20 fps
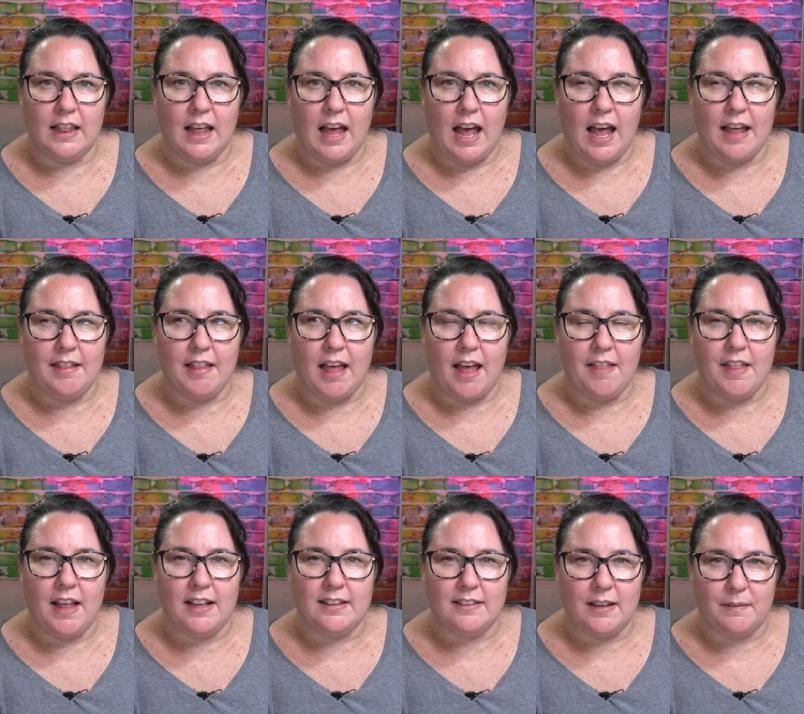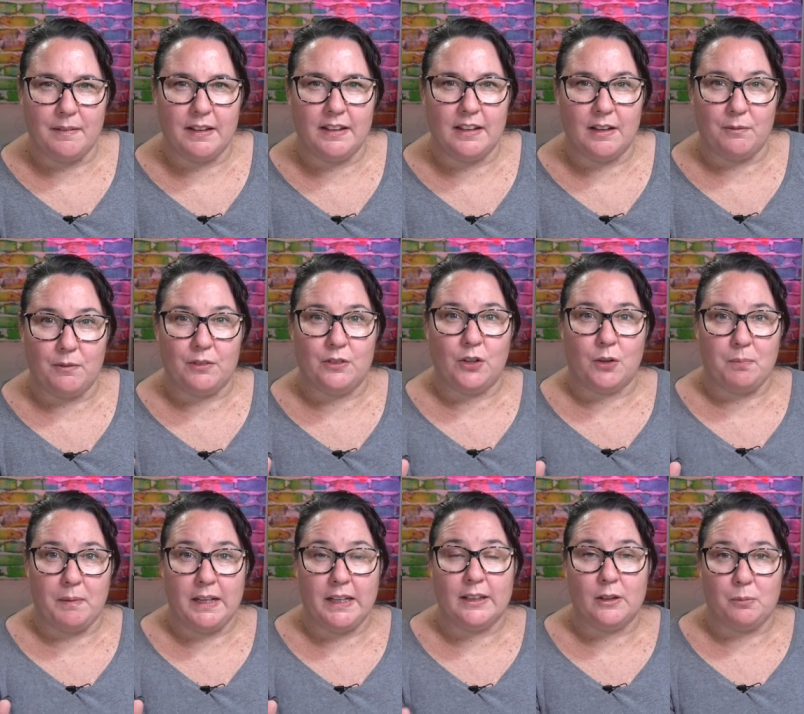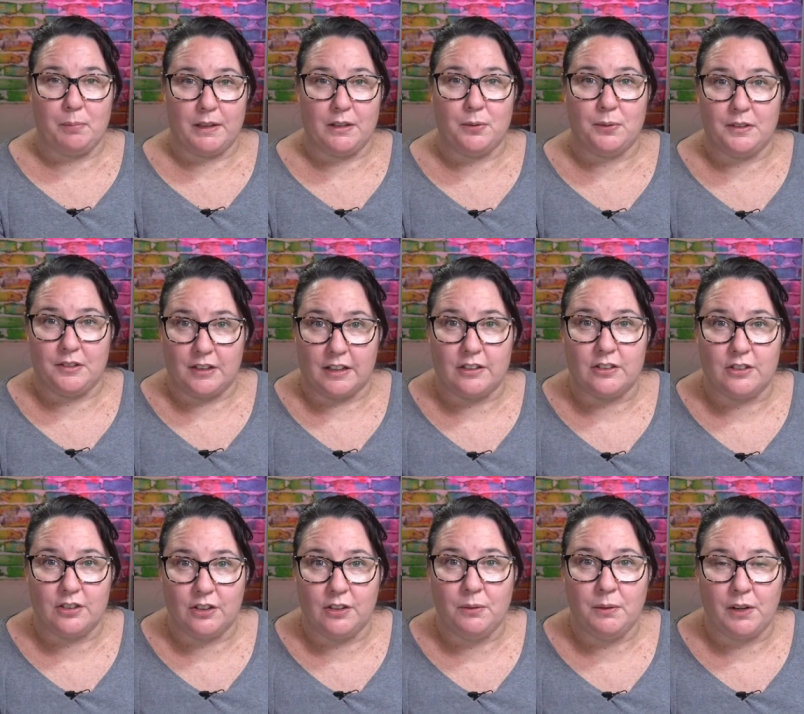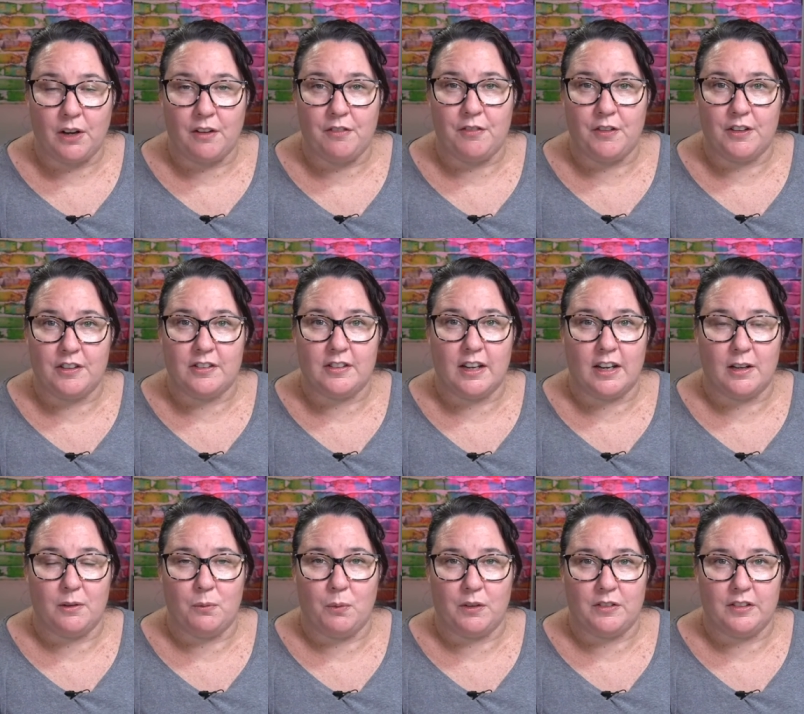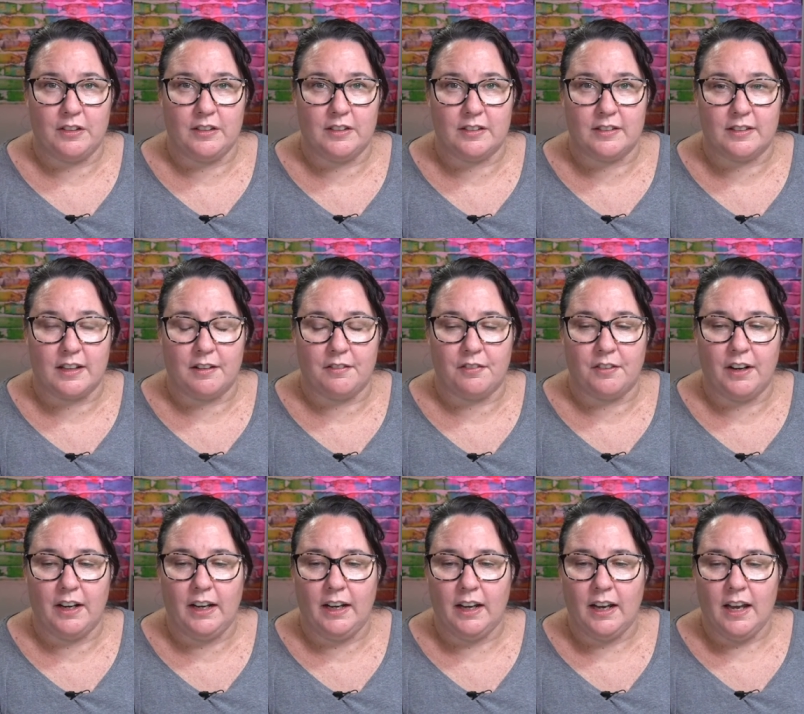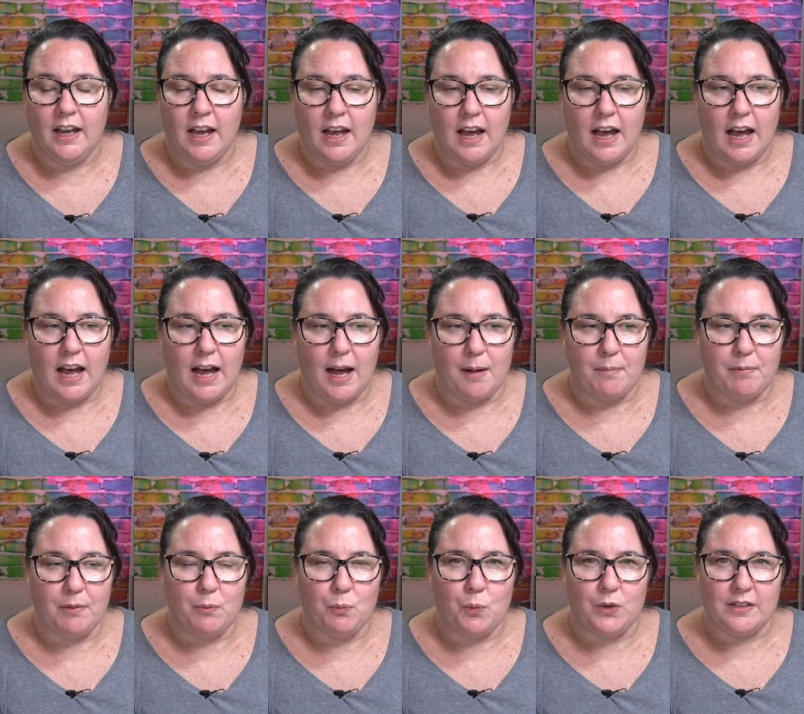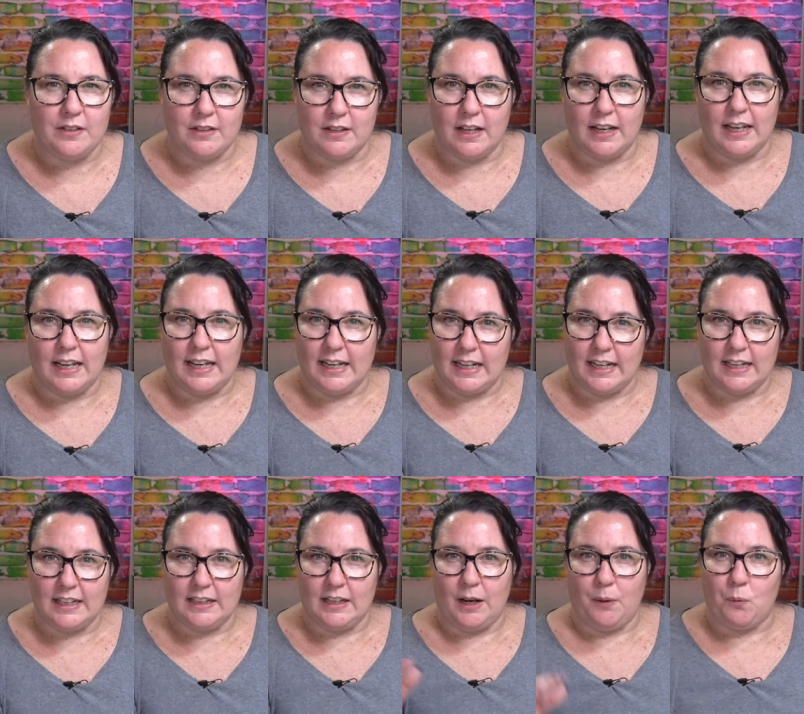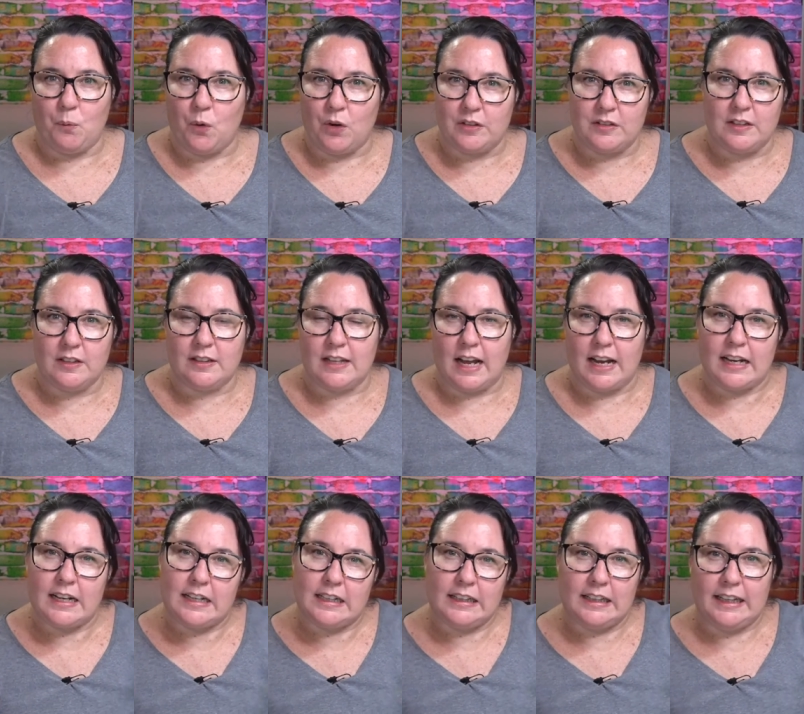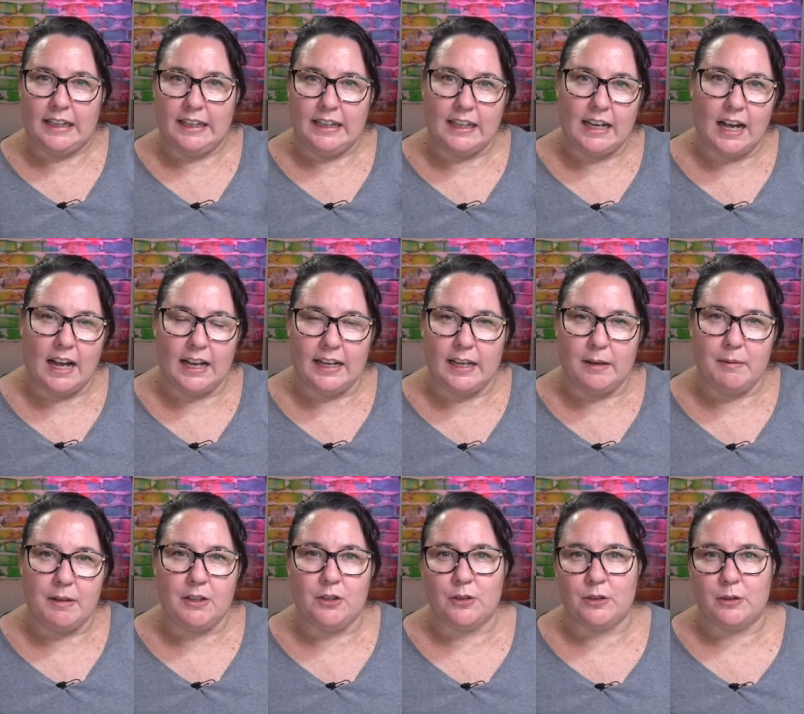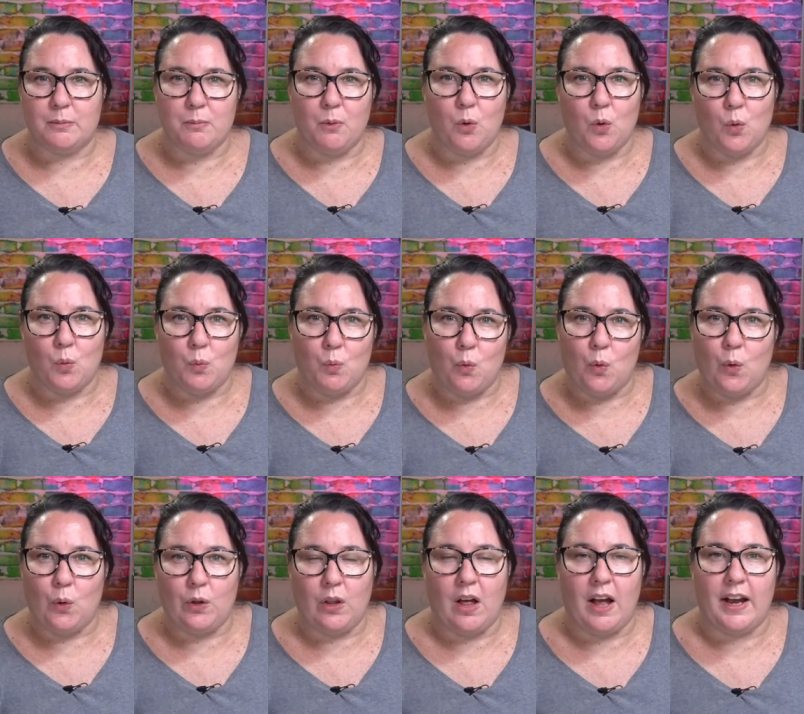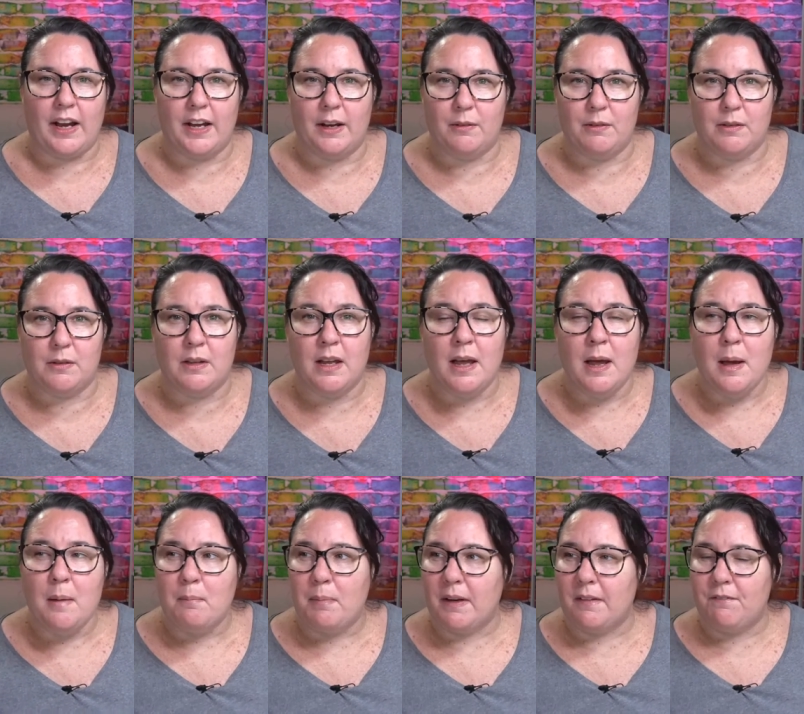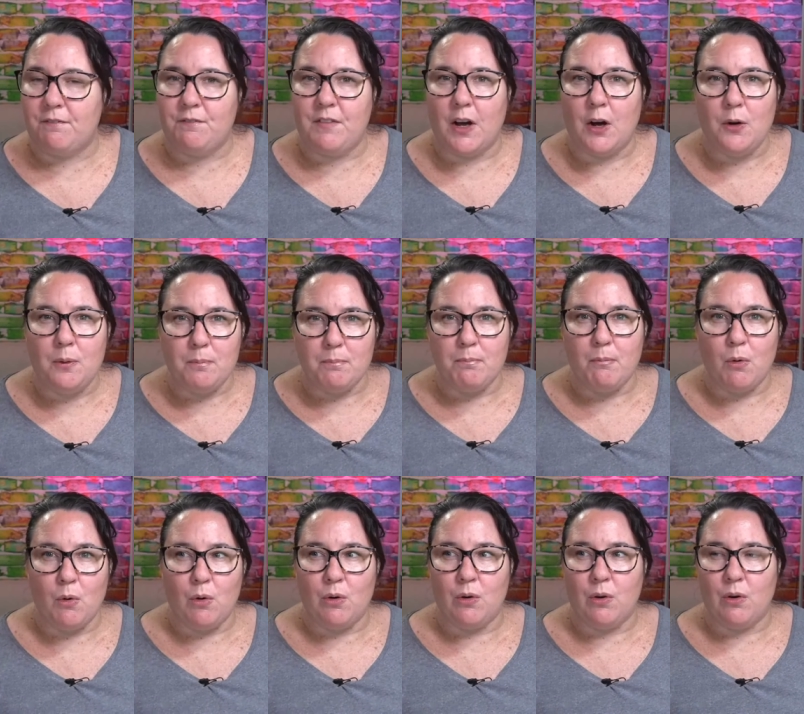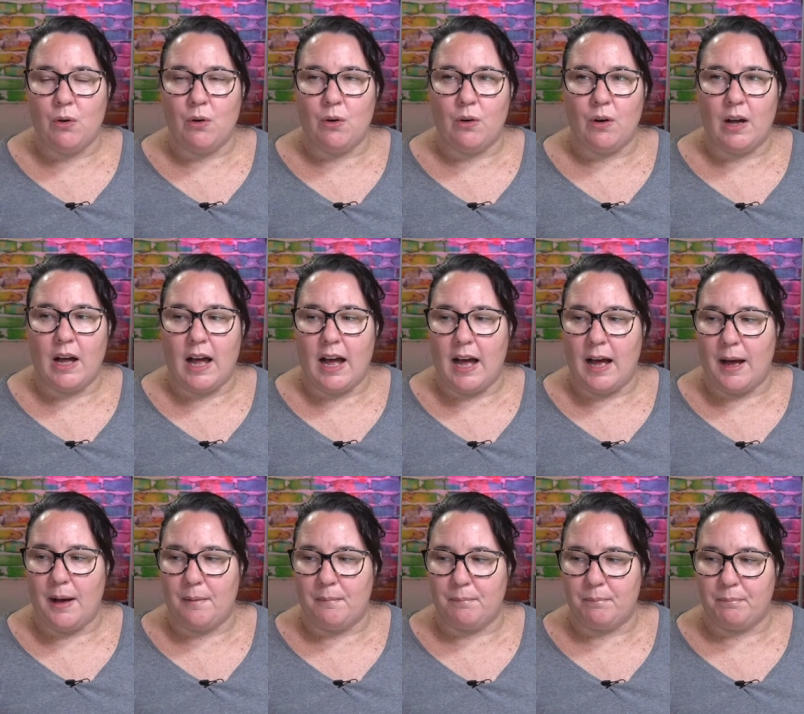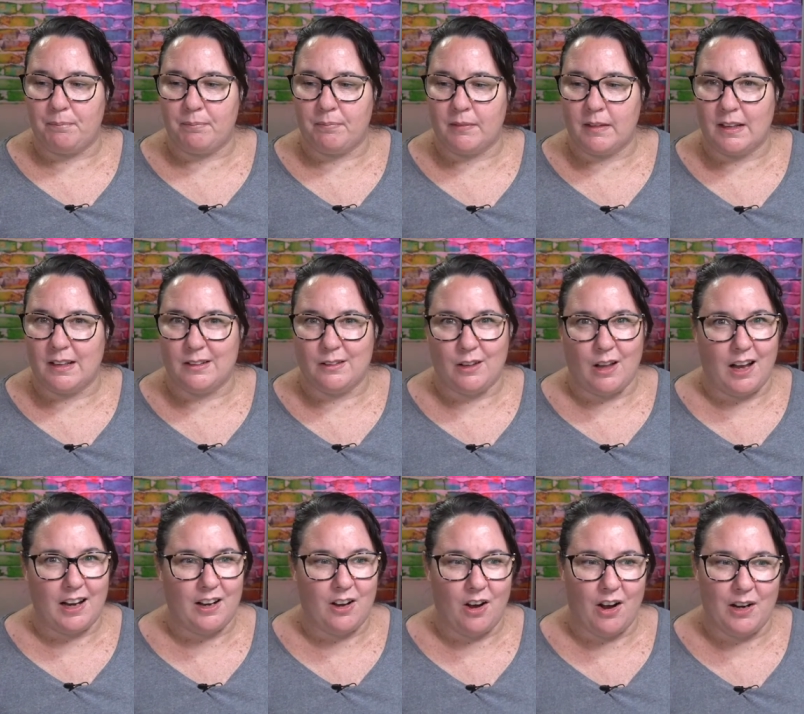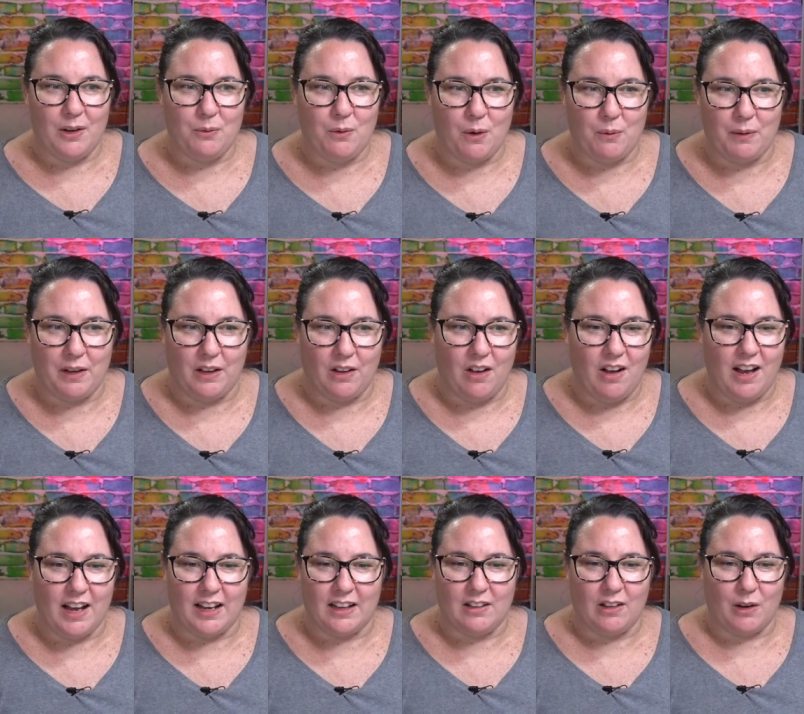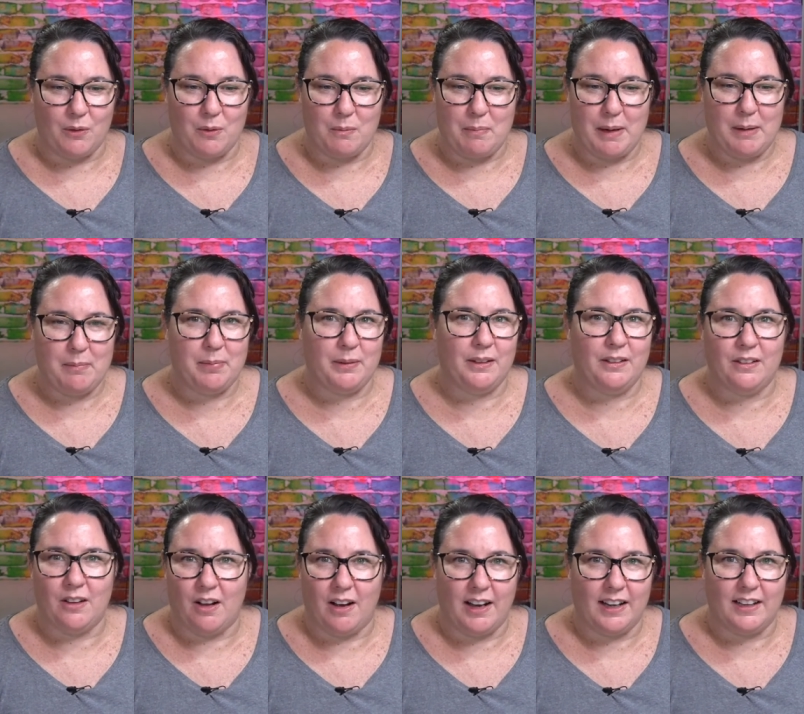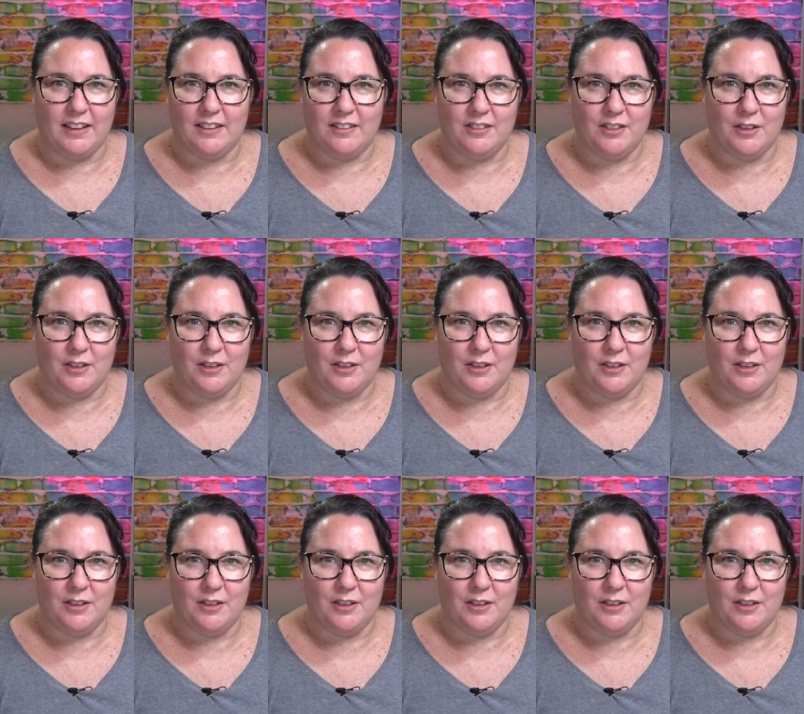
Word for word: and and that's something that took me a little bit to adjust to when I first started watching Discovery, um, was that it had, it wasn't that clean cut image. It was more warlike. It was, but it felt more um, like kind of what we're like, like what people are like. Do